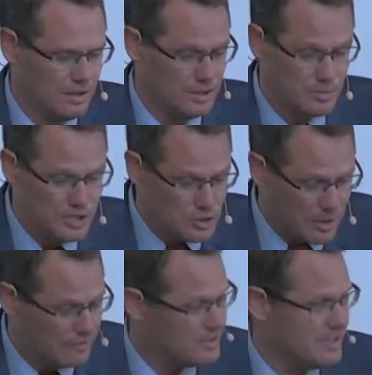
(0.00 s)
Husbands, you
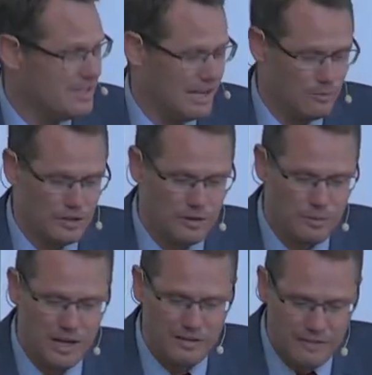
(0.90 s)
may have to sit down with your
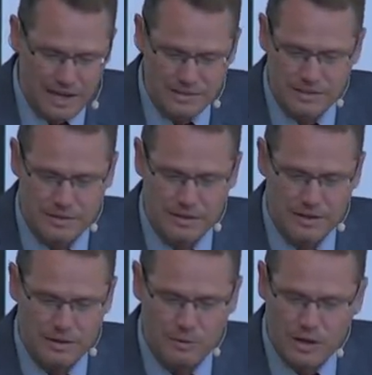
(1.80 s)
wife, ask her,
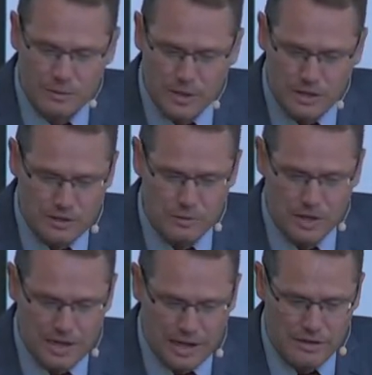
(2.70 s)
what can we do?
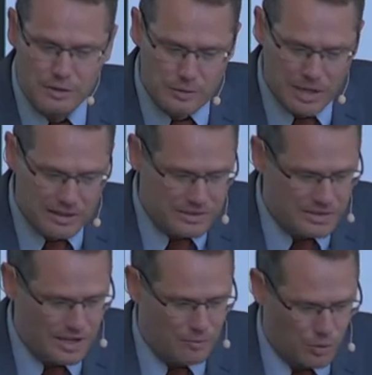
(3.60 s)
What can I do to make
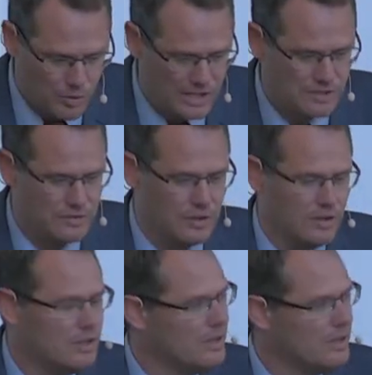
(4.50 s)
this day more restful?